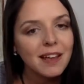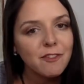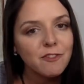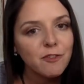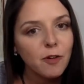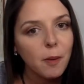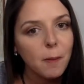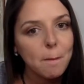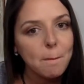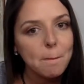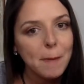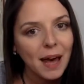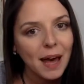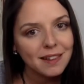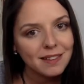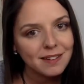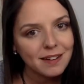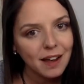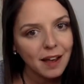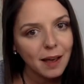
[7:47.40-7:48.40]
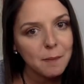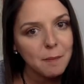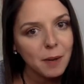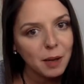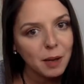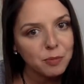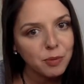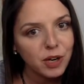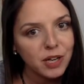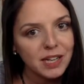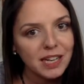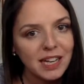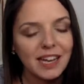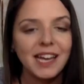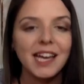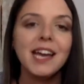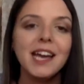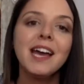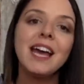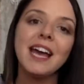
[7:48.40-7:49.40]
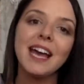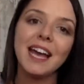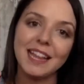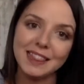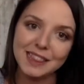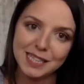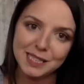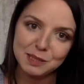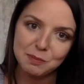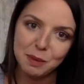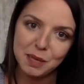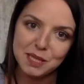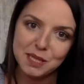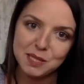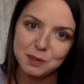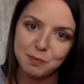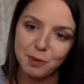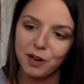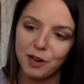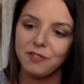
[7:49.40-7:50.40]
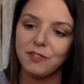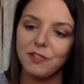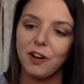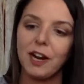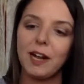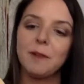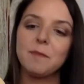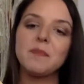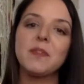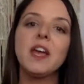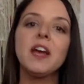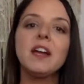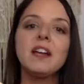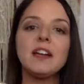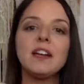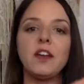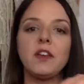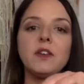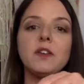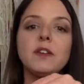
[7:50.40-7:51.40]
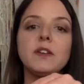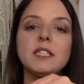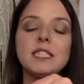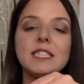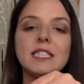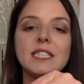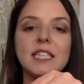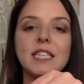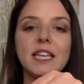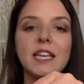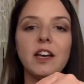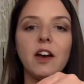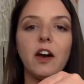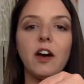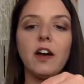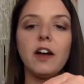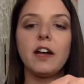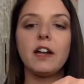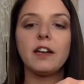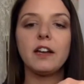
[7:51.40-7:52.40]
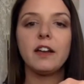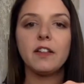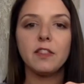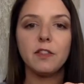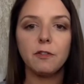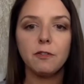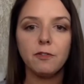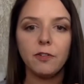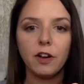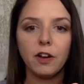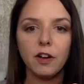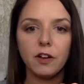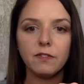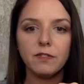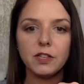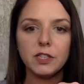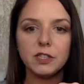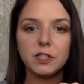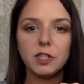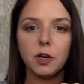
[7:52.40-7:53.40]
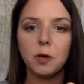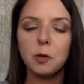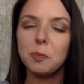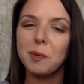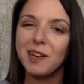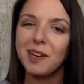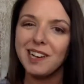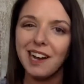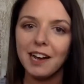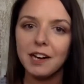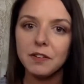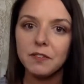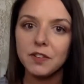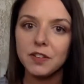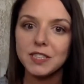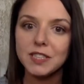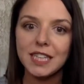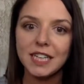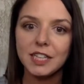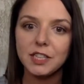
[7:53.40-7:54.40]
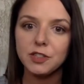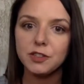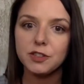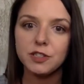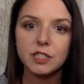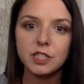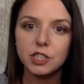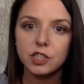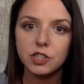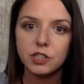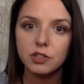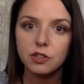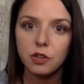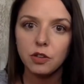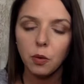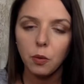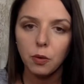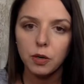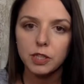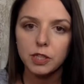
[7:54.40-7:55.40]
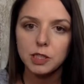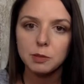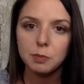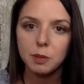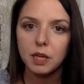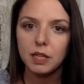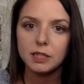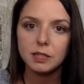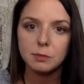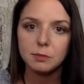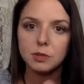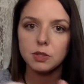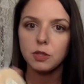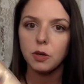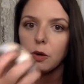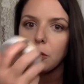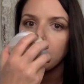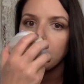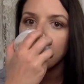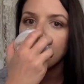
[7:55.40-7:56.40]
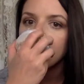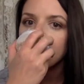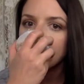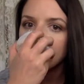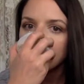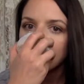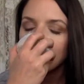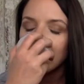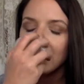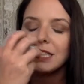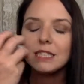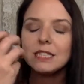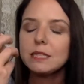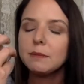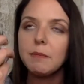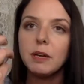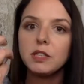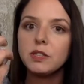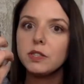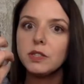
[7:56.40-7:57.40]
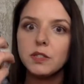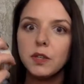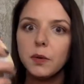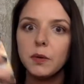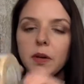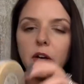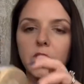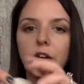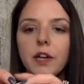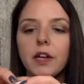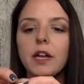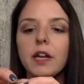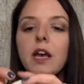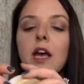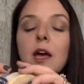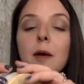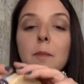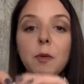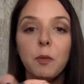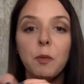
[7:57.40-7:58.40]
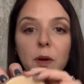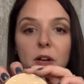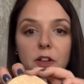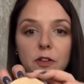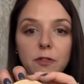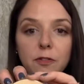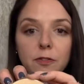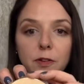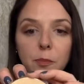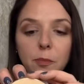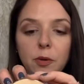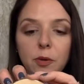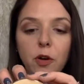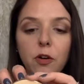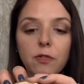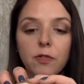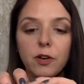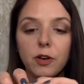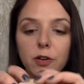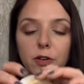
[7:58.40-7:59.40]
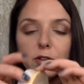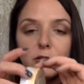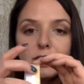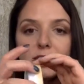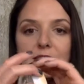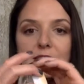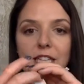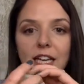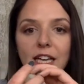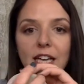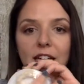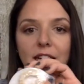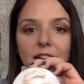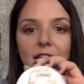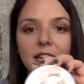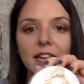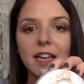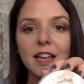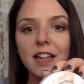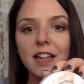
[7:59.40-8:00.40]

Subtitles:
from Bath Time by Brittany in this month's Brave Crate. Now you can see on the front of the soap, it kind of looks like a traditional Orange Blossom soap. It smells so good. But when you flip it over, you'll see